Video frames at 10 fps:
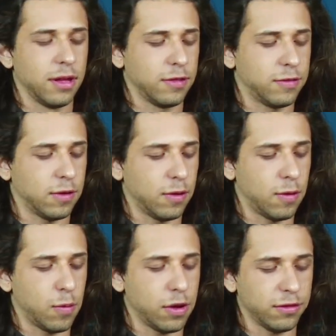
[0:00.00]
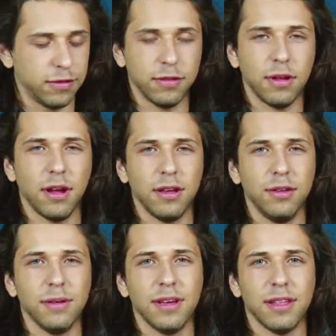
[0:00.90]
So once
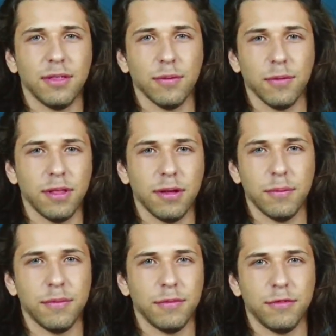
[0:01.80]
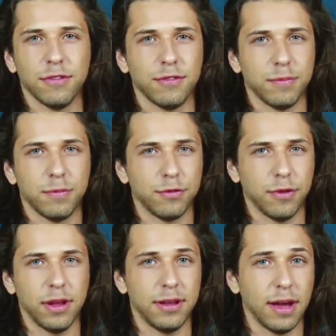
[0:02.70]
you can get the rhythm just
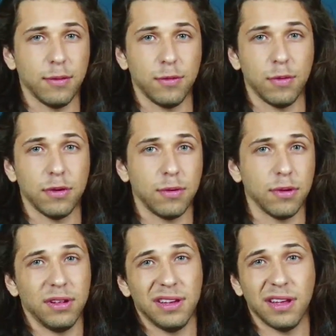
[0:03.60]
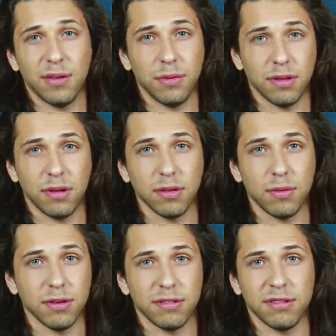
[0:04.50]
straight down with one chord, you can get it with all the
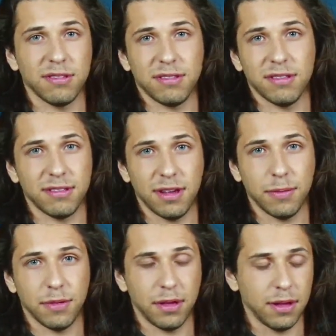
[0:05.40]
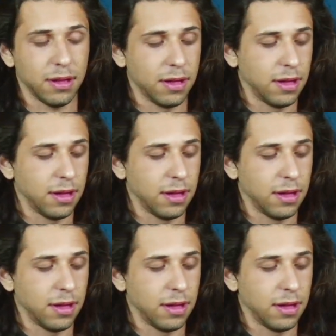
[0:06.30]
chords because it's the same thing.